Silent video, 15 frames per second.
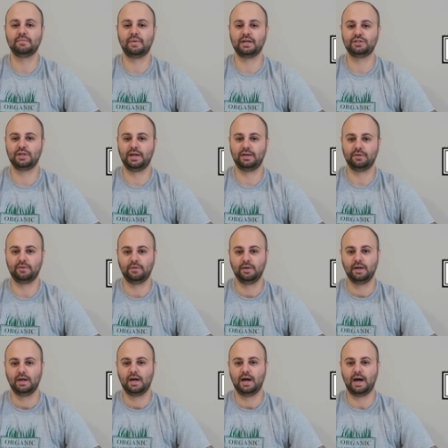to my channel.
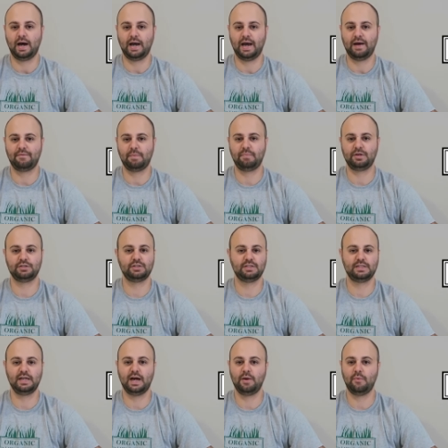I have a bunch
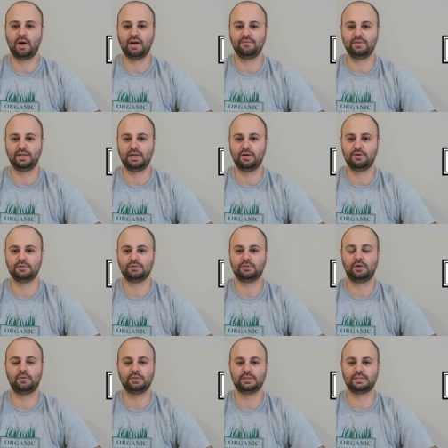of DIY
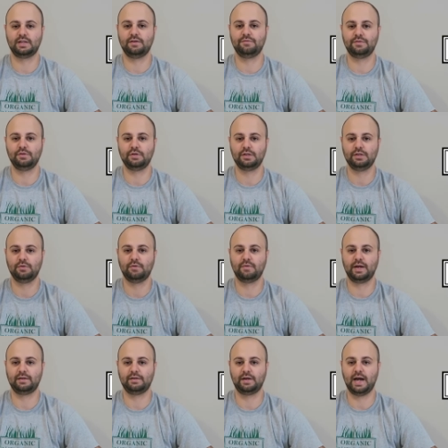videos on stuff that you can do
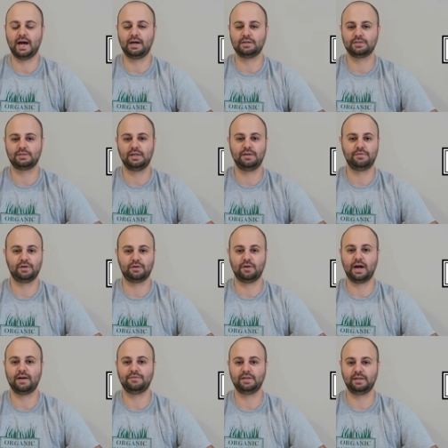around your house if you're
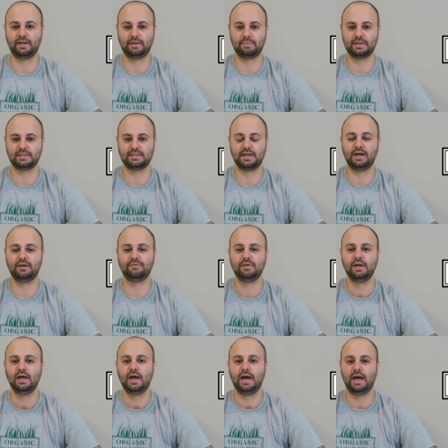crafty like myself,
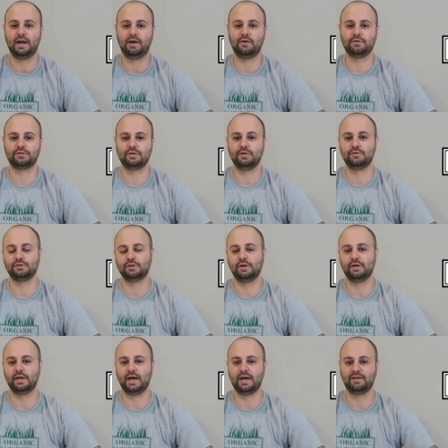and I also
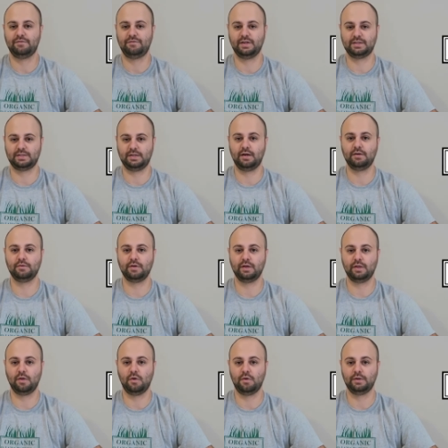show you how to fix an
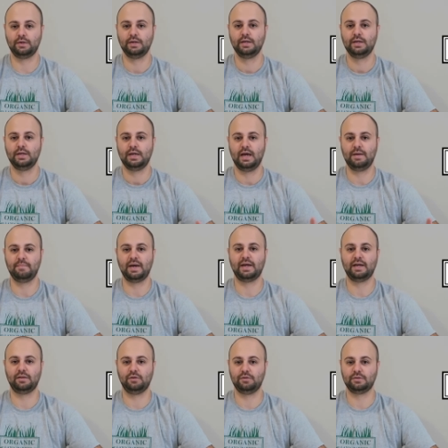ugly lawn and
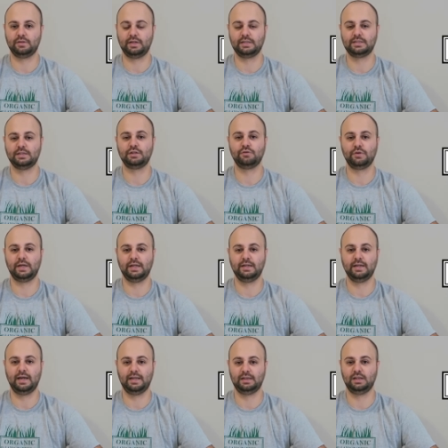make it look nice and
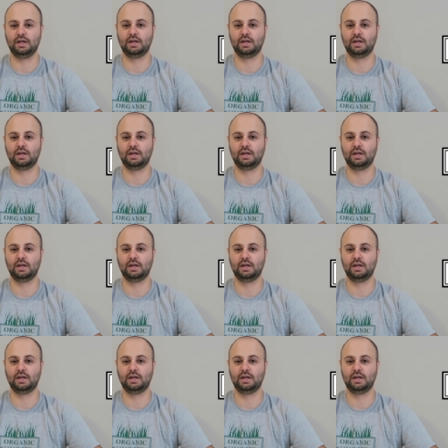green and